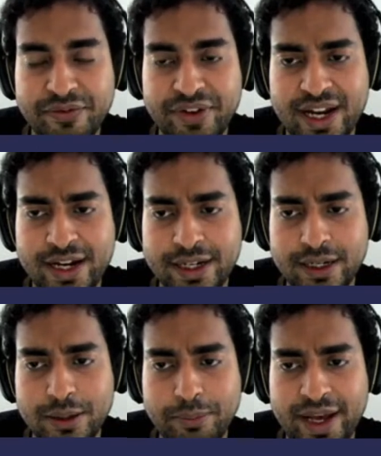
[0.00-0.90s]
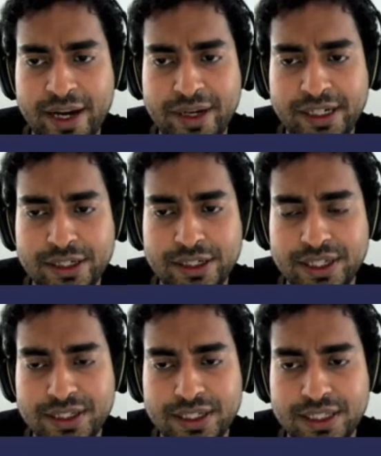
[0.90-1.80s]
Veradic parameters
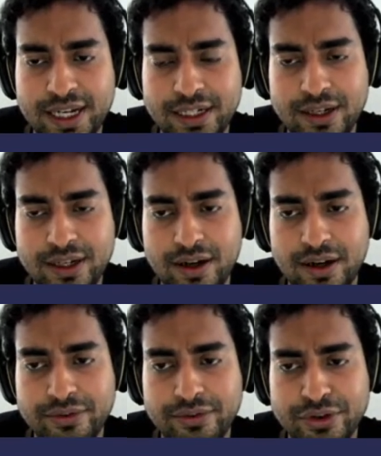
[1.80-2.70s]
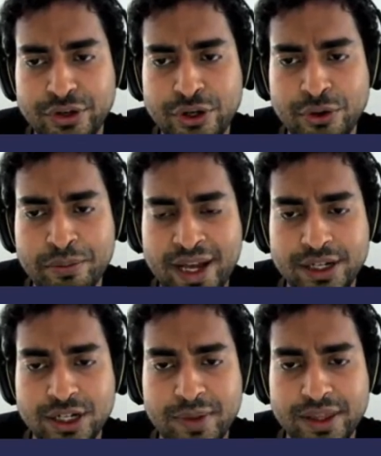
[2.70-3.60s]
set of new
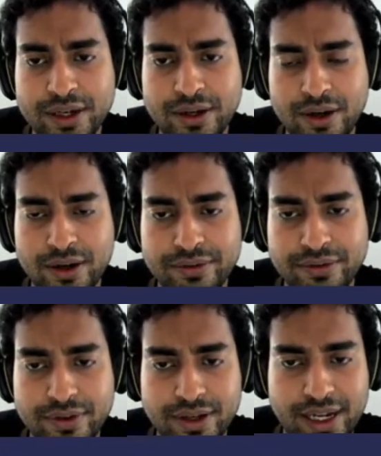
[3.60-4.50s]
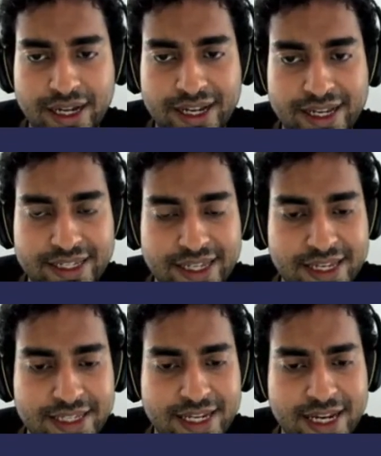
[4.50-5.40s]
manager method of
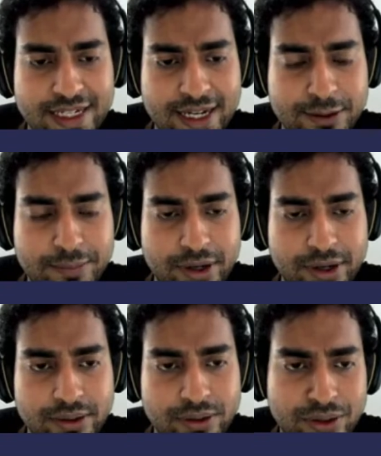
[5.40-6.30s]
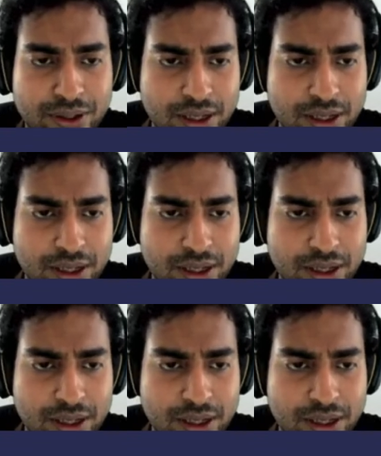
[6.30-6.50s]
SDK types module.